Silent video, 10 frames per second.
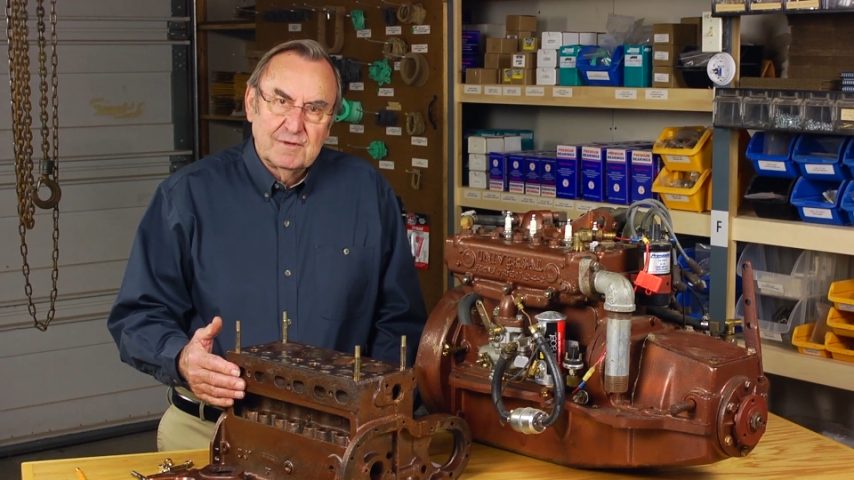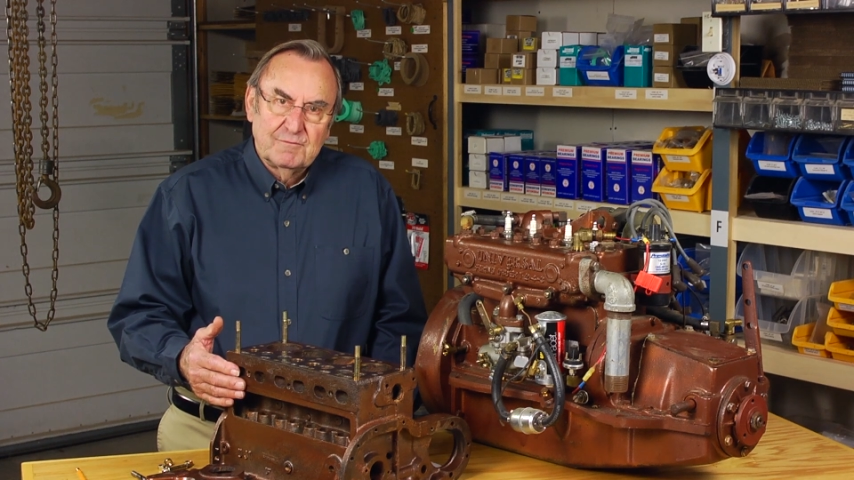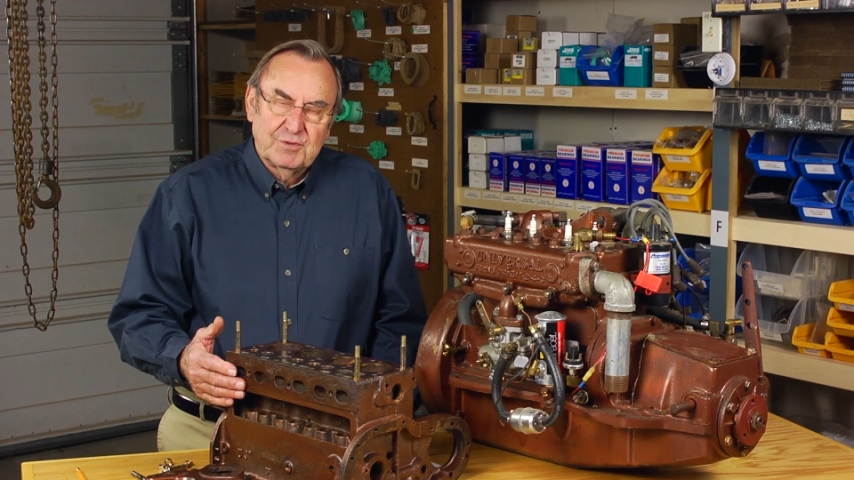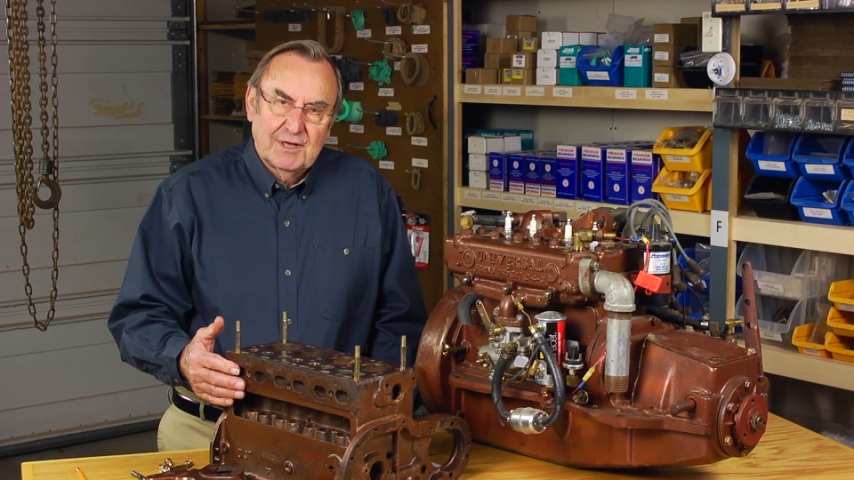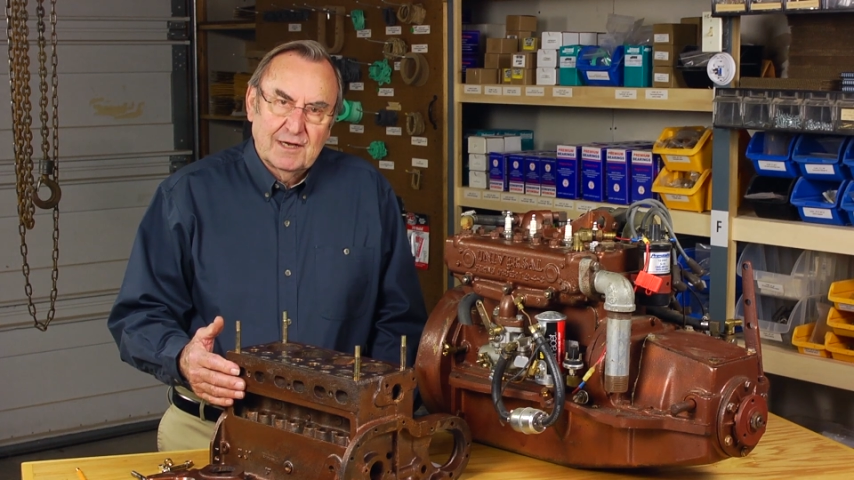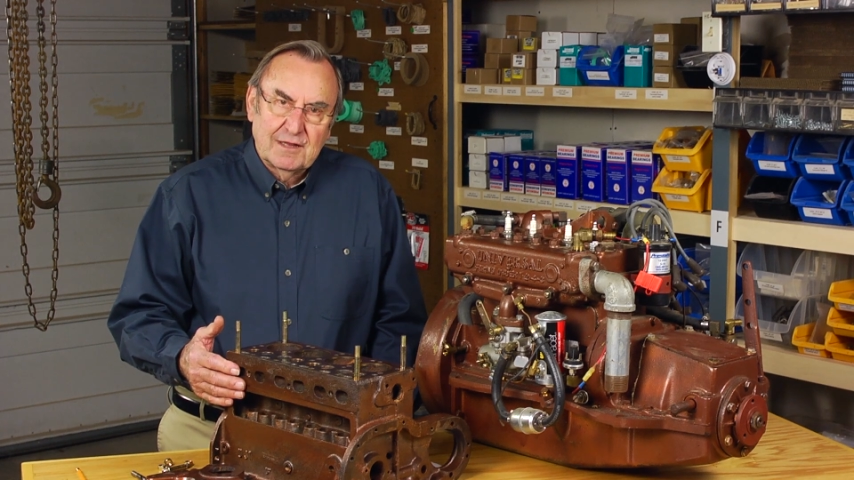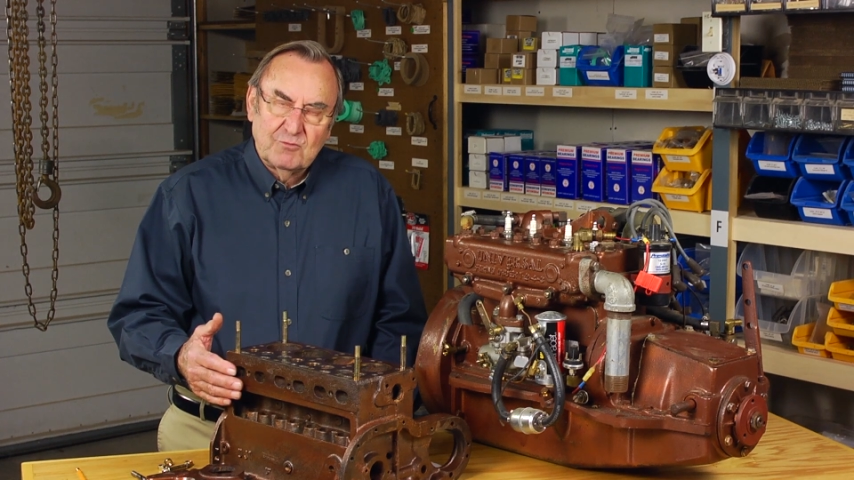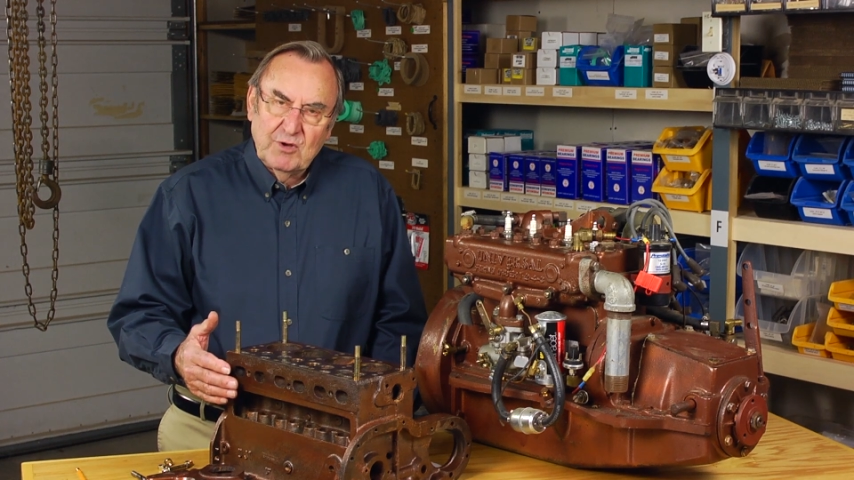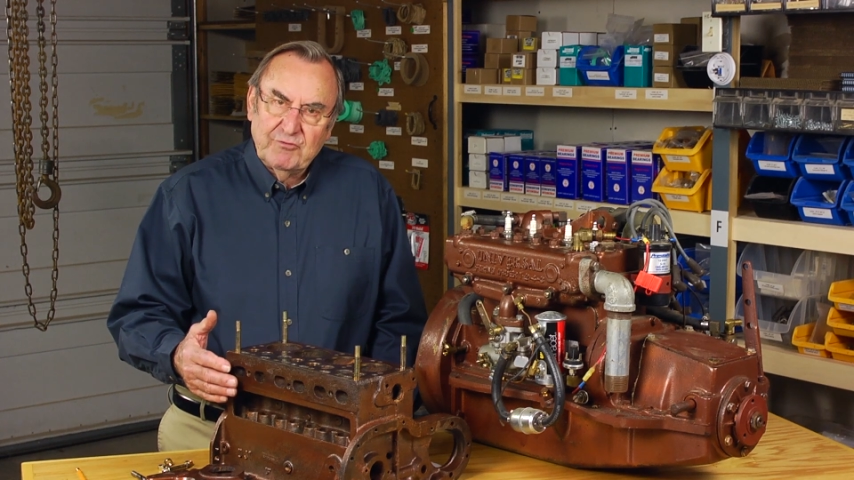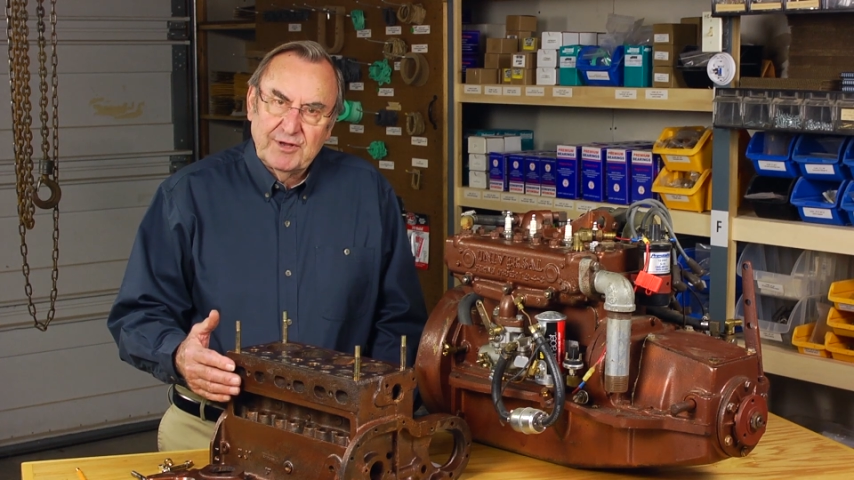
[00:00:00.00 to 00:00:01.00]
block
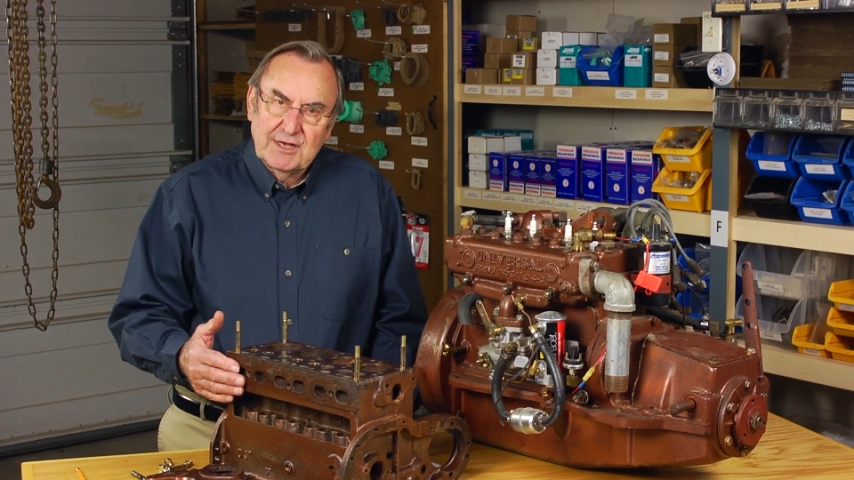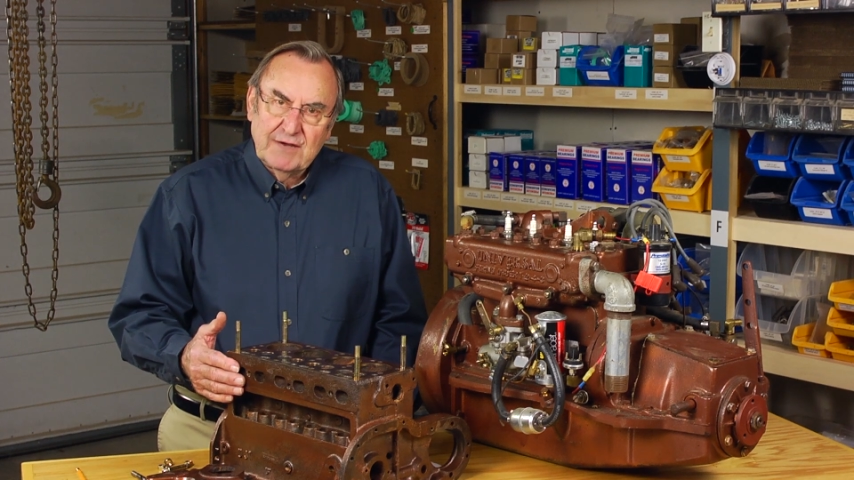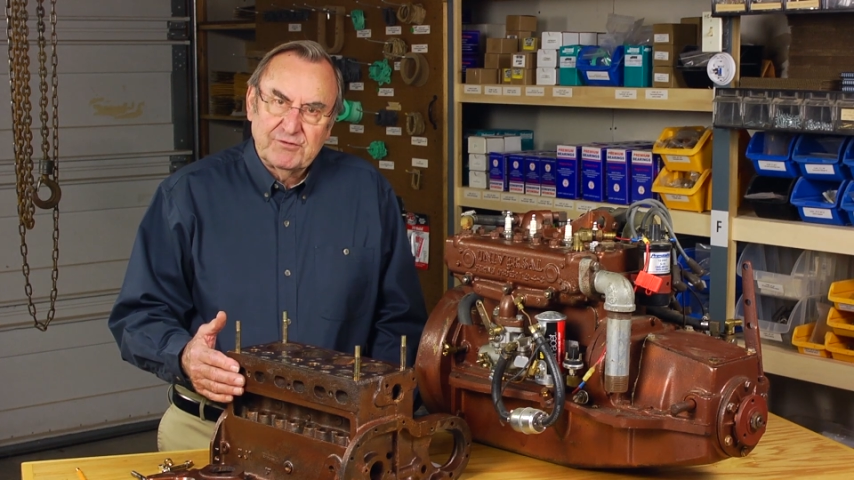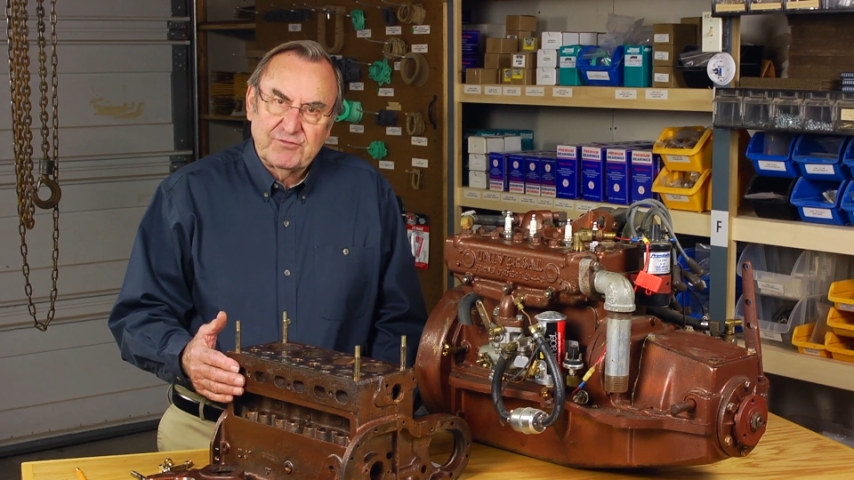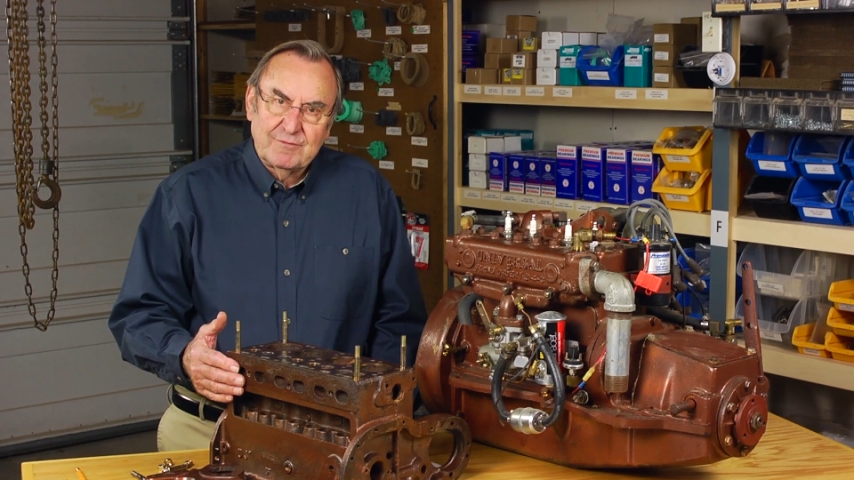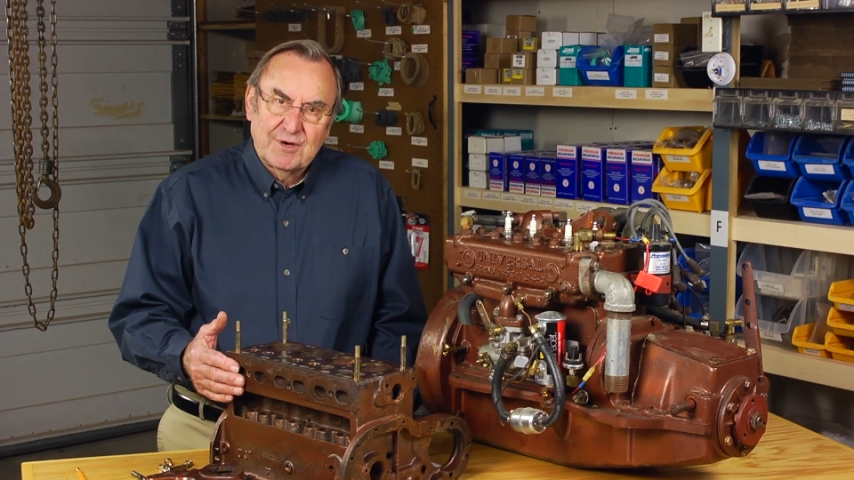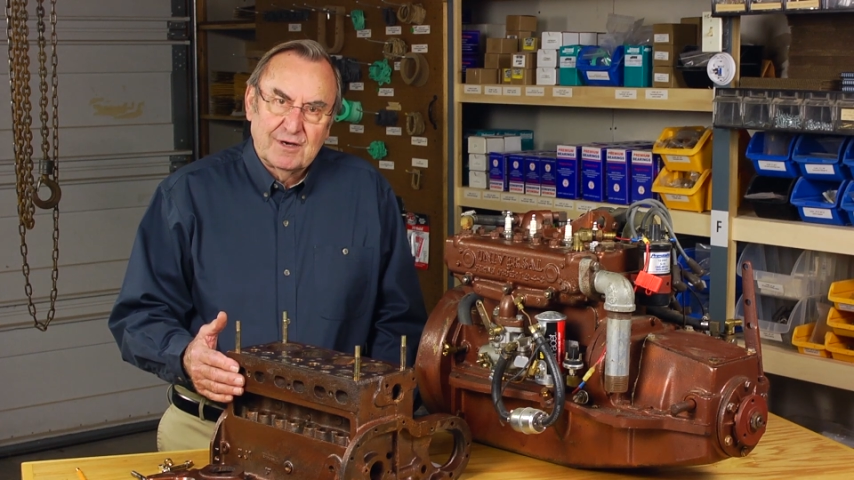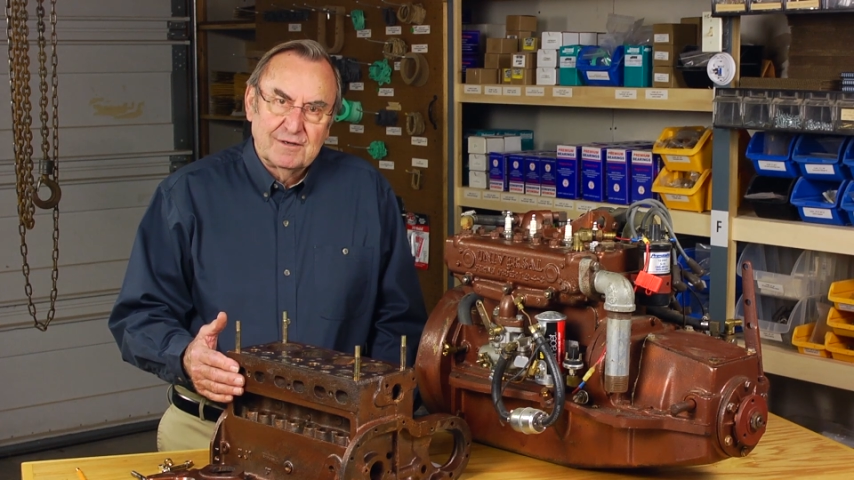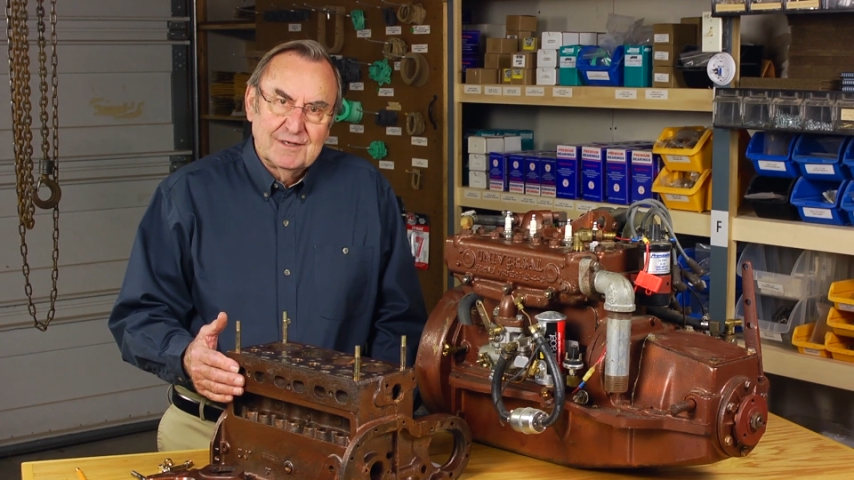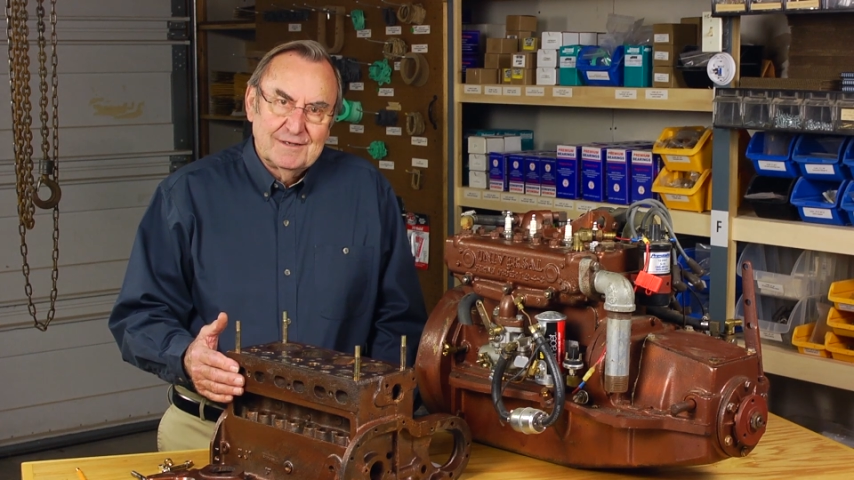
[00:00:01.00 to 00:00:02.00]
that we recovered from
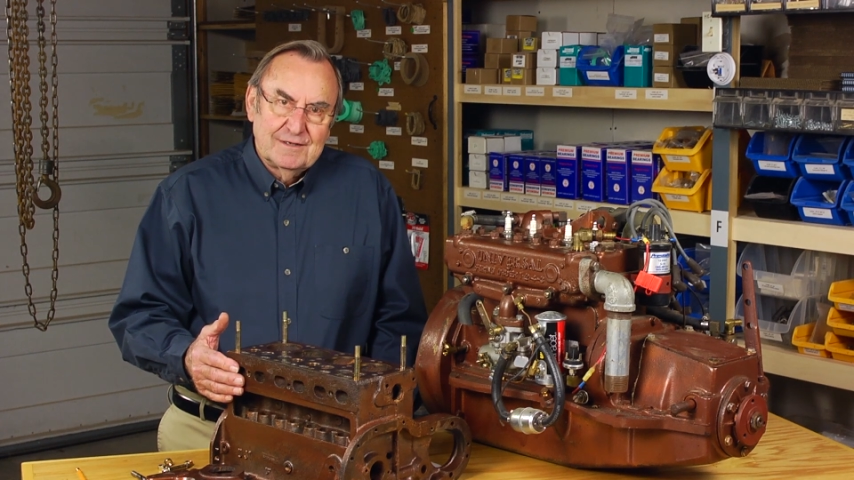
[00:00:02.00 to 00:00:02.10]
our